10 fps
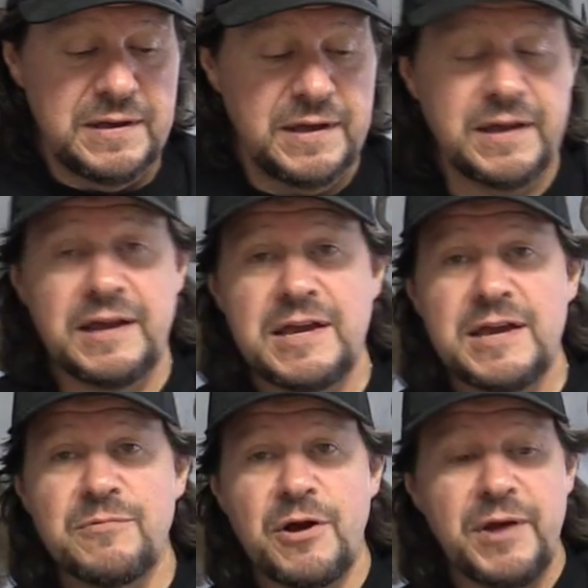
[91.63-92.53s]
I got a
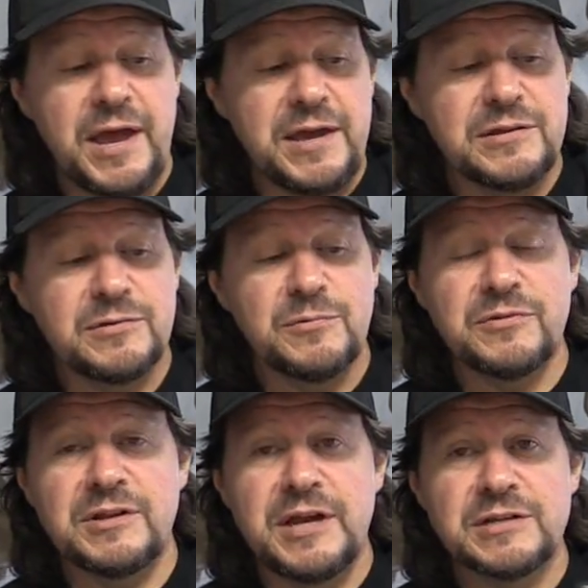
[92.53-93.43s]
Hero 8
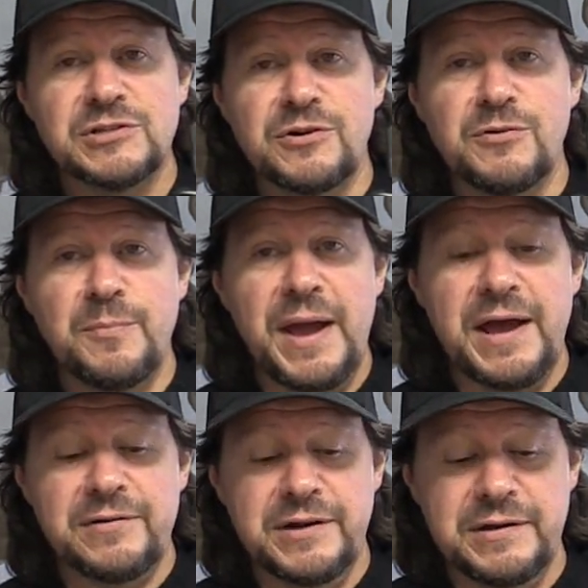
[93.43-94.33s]
with an external
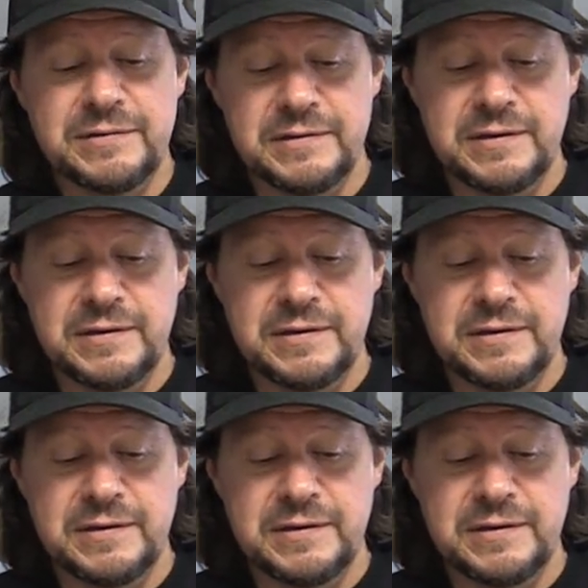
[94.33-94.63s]
battery